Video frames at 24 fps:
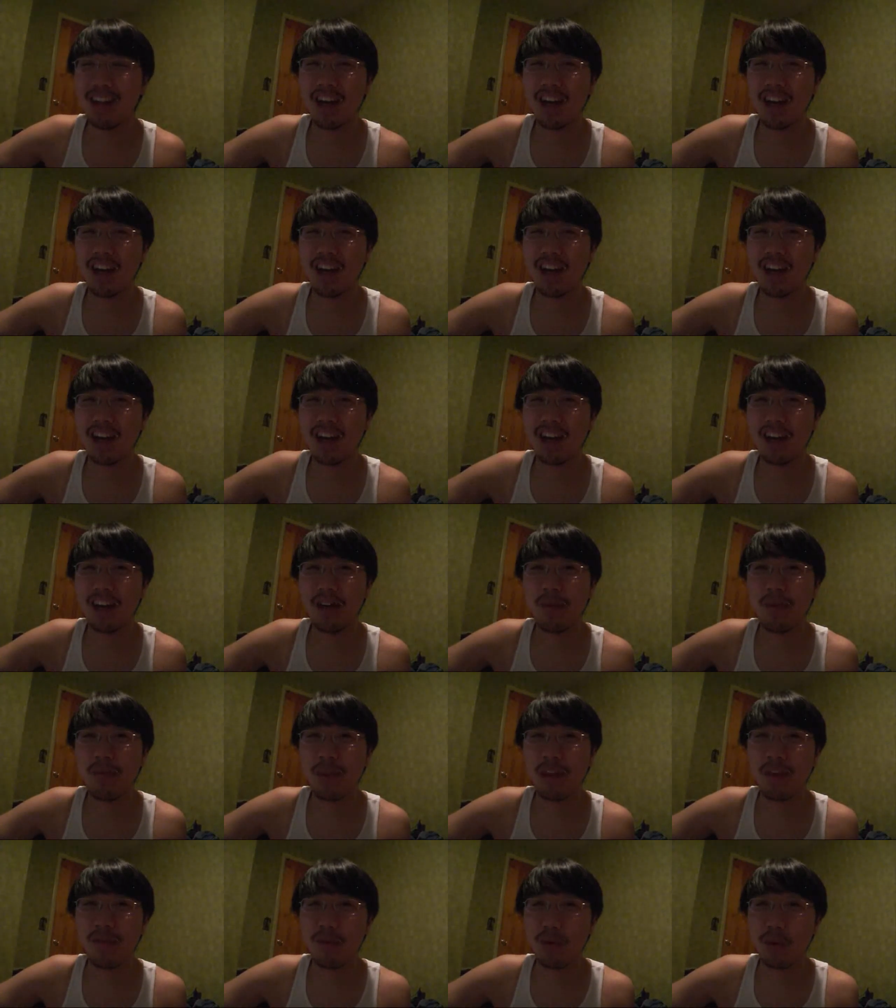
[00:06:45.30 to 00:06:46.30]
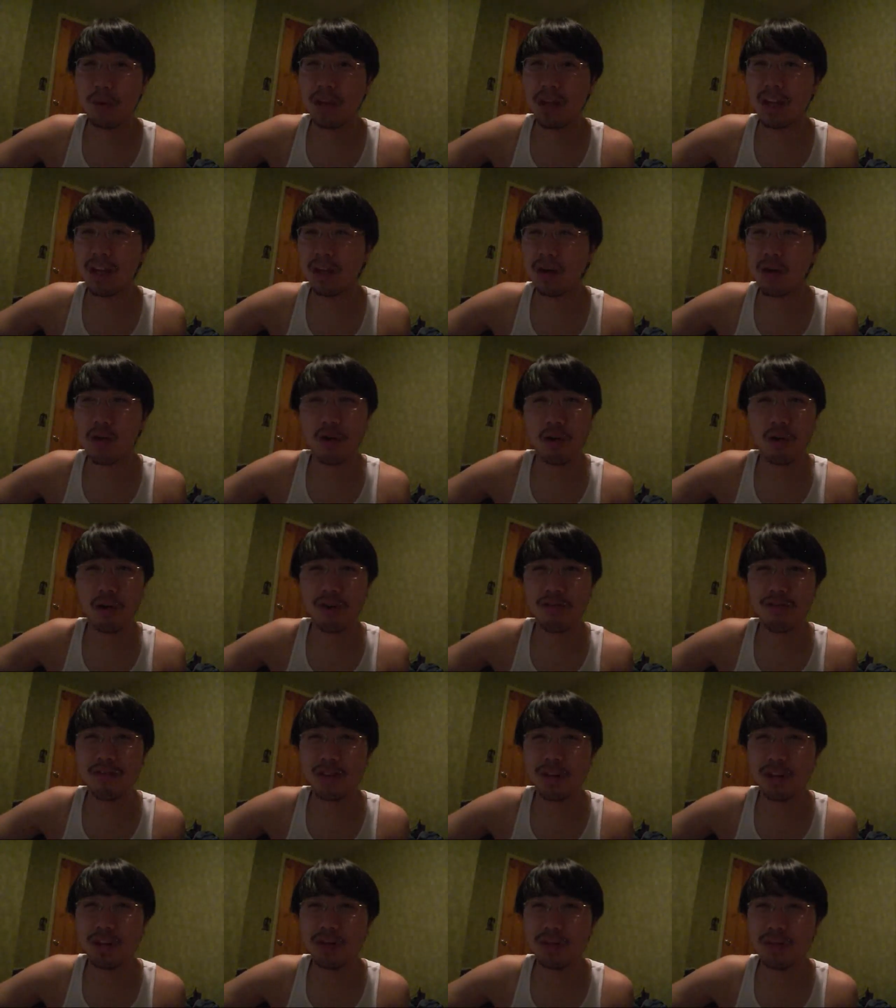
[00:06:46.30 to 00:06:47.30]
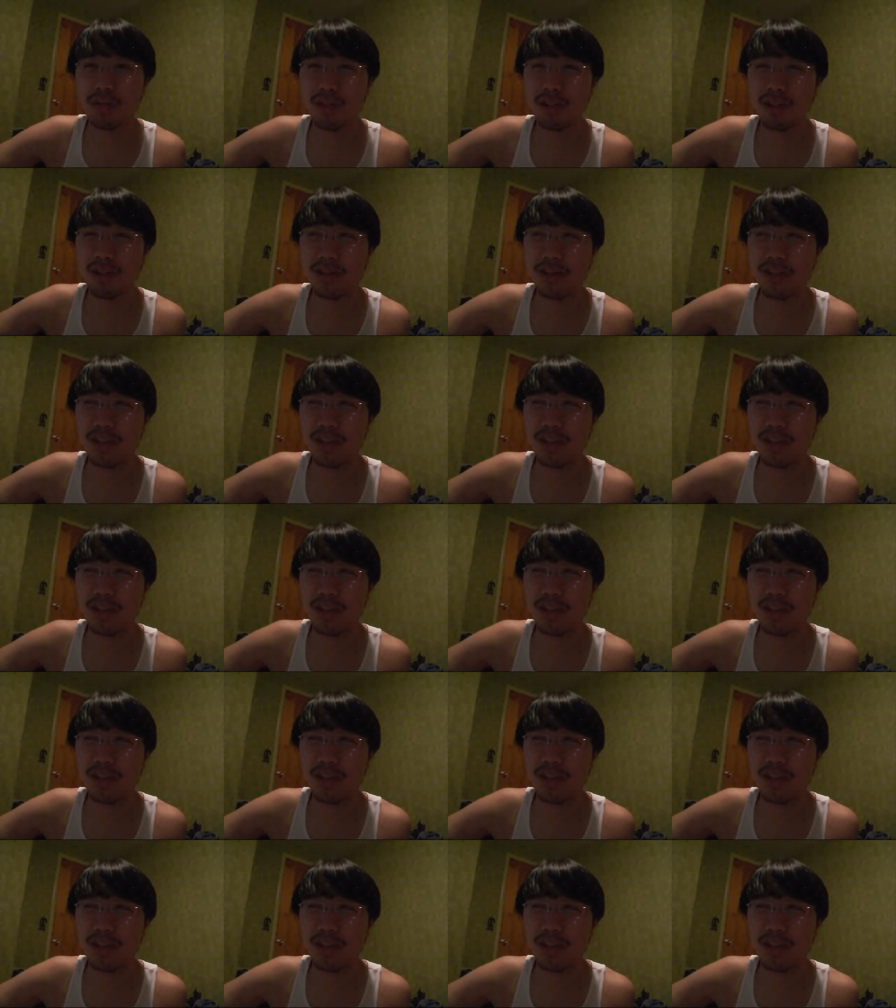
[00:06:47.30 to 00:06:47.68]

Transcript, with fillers: Uh, if you like horror films,